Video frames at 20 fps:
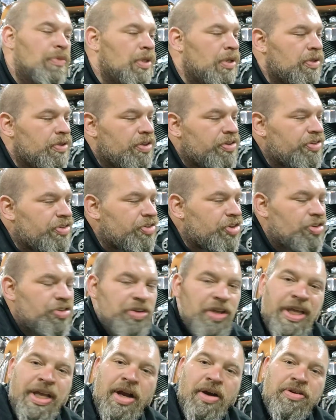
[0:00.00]
this is just
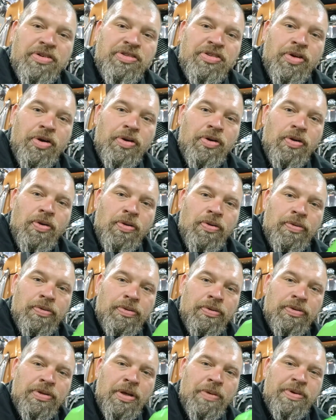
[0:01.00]
like our circle
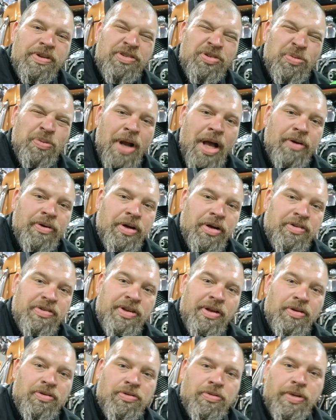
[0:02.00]
that we surround
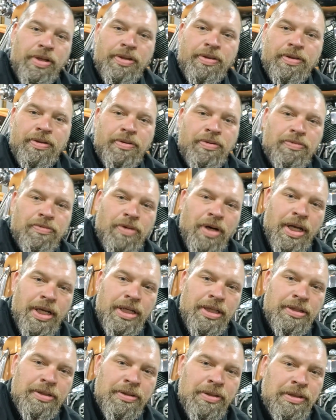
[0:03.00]
ourselves with, right?
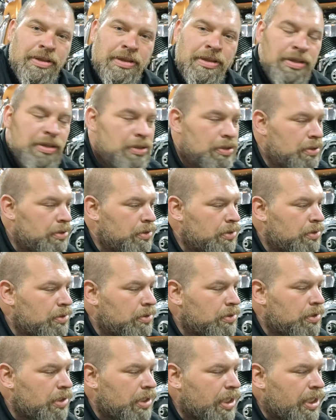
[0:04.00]

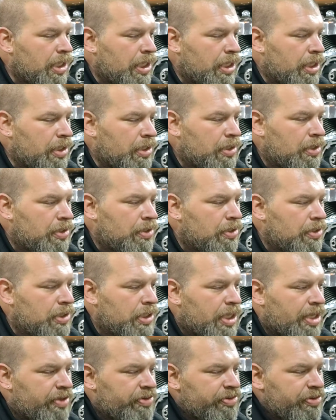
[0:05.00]
And
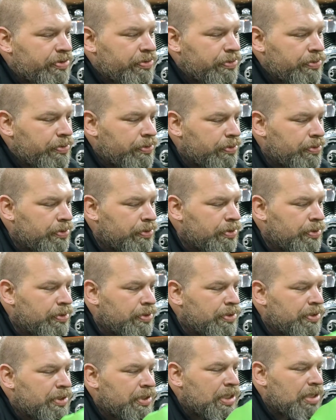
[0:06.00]
yes,
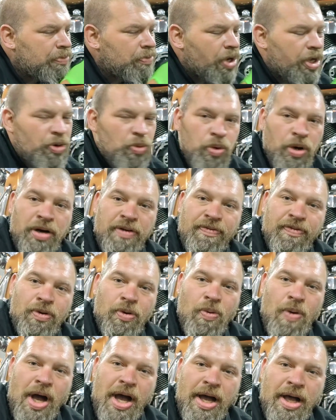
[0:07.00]
it might work for a
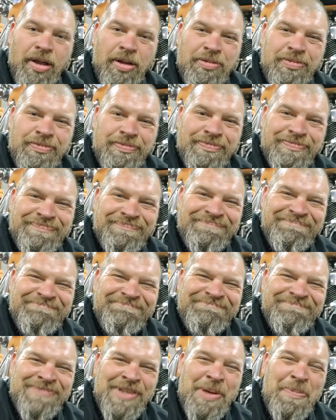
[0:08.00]
while,
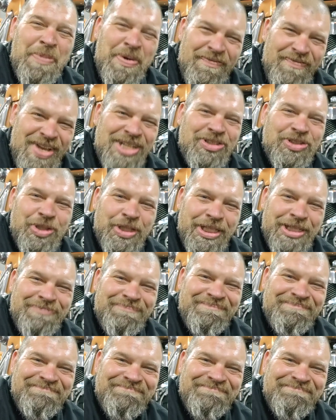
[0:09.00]
but eventually